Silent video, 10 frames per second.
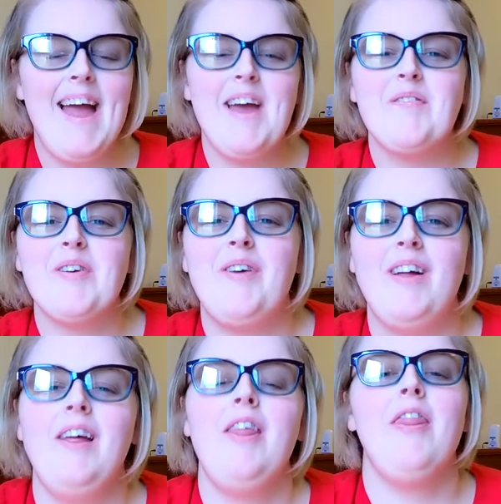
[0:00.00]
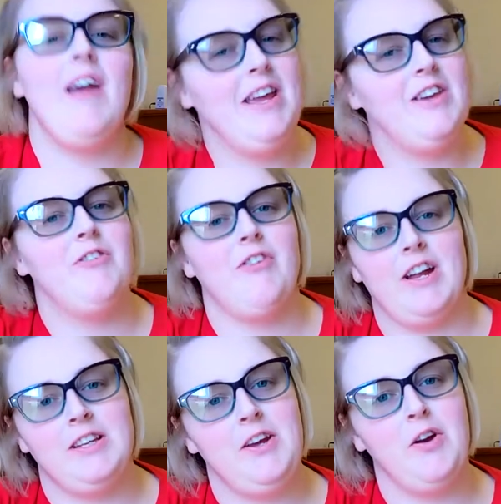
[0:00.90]
everyone! Thank you for
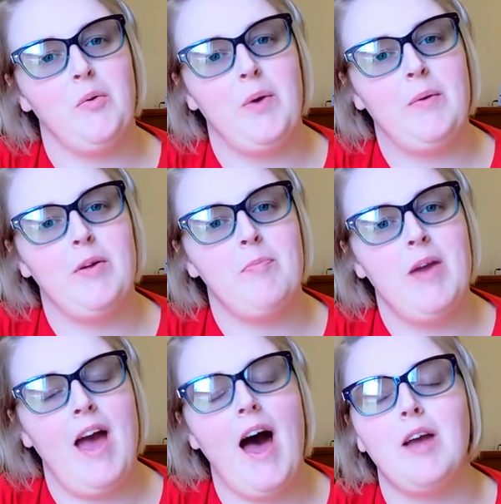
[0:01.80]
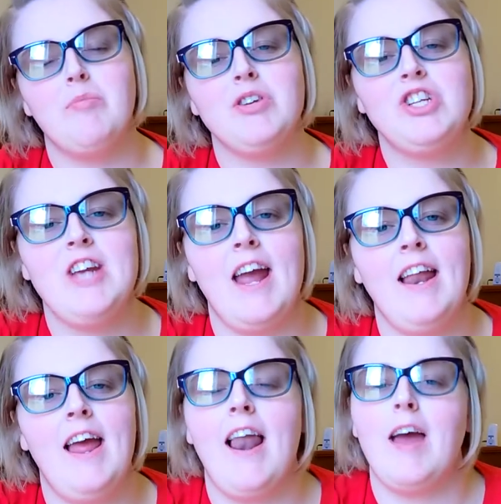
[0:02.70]
ending your week with me. I appreciate
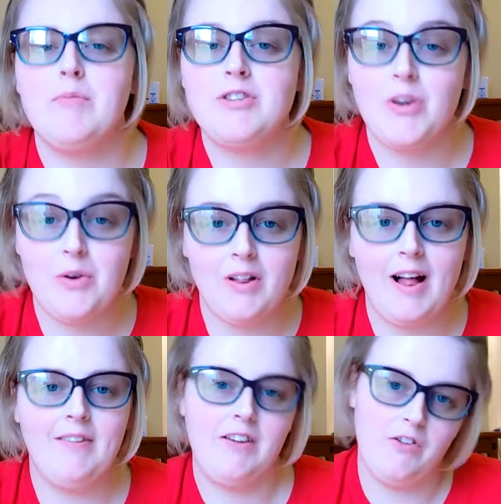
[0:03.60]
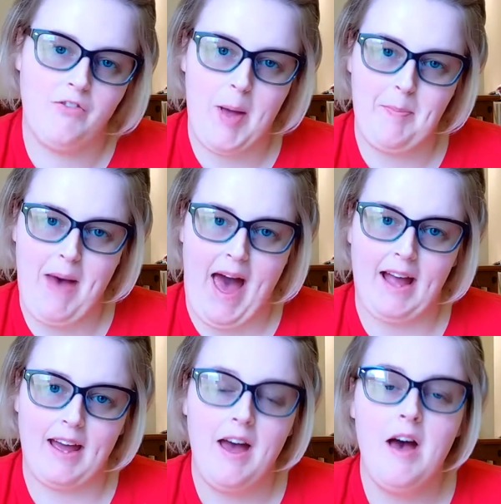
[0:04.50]
it and I am so glad that you've come back
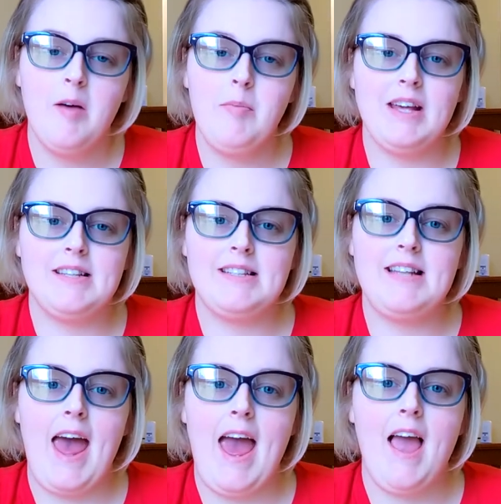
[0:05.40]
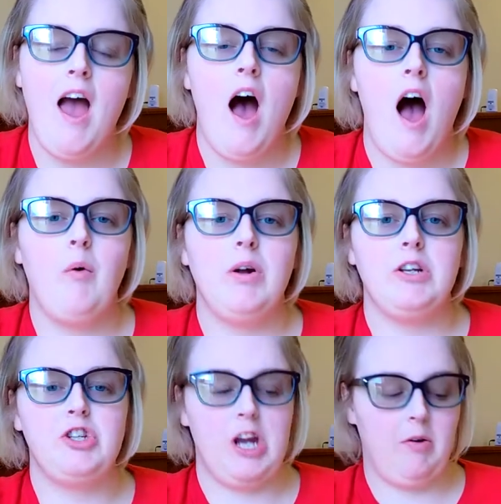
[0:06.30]
because today I want
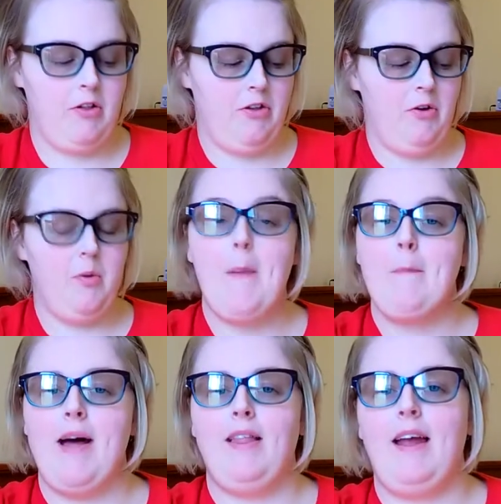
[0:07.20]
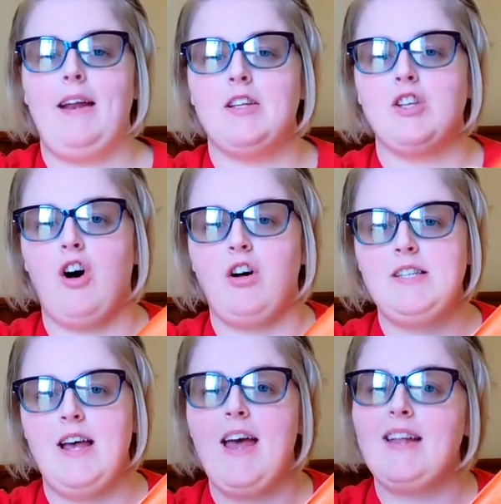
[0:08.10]
to share with you my latest
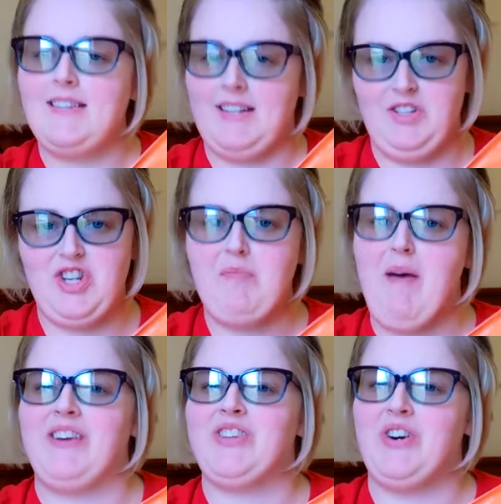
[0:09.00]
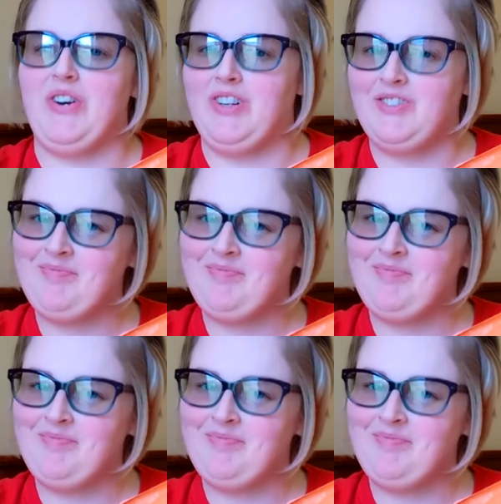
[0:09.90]
Ulta and TJ Maxx haul.